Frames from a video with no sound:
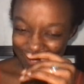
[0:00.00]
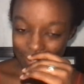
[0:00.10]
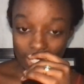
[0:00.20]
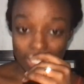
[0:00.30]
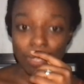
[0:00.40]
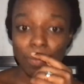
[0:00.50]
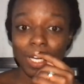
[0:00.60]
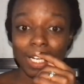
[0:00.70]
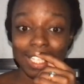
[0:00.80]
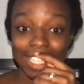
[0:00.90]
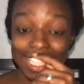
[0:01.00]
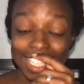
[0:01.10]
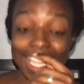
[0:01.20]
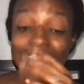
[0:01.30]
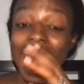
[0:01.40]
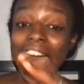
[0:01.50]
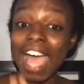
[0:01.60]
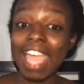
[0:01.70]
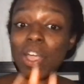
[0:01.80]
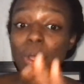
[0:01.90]
This is a warning.
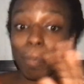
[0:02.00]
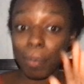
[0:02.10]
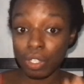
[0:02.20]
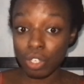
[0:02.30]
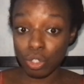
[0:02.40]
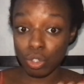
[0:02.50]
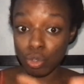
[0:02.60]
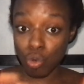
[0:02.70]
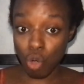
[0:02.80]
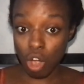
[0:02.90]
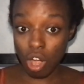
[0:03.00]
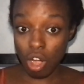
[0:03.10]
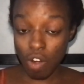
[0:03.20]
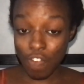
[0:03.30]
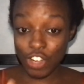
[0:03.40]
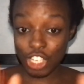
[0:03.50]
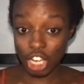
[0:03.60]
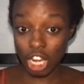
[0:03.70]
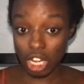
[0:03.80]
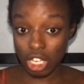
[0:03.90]
I opened the door for
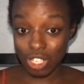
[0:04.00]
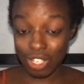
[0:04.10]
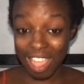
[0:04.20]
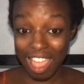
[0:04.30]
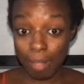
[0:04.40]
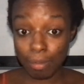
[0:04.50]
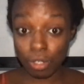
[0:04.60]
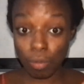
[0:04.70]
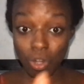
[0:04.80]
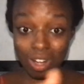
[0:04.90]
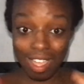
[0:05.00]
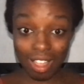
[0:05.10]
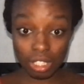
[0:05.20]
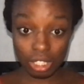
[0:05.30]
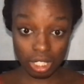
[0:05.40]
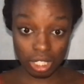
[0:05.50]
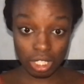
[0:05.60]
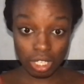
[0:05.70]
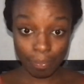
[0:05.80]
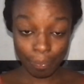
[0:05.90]
change to help someone else.
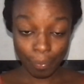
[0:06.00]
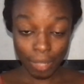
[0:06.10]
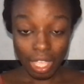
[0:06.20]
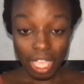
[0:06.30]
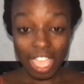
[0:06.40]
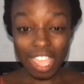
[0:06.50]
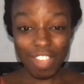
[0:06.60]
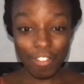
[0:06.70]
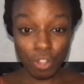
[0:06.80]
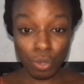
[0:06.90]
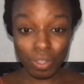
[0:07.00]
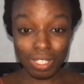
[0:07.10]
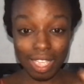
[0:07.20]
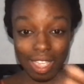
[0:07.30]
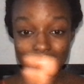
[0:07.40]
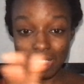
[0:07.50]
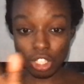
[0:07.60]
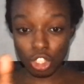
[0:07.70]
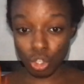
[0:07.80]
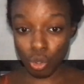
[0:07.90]
If you take this
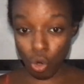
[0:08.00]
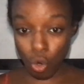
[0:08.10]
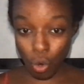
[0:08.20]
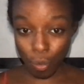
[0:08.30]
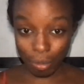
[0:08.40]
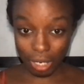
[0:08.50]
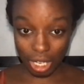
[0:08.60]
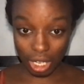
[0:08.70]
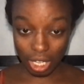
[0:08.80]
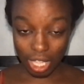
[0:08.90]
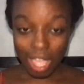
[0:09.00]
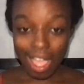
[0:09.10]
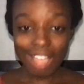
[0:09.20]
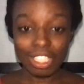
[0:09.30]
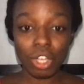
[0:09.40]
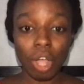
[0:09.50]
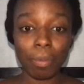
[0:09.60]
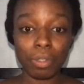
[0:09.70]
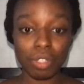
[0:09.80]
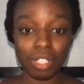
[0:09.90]
door opening as an
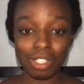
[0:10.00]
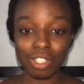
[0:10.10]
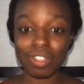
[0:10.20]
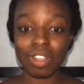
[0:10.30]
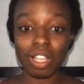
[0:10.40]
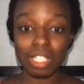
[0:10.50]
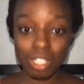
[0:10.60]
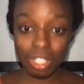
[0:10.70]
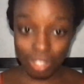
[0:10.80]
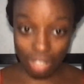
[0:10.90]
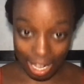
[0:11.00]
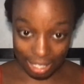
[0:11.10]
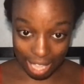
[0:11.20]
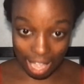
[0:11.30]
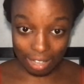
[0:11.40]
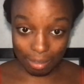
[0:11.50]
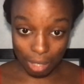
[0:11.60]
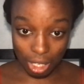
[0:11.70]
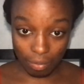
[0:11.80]
opportunity to continue to attack me,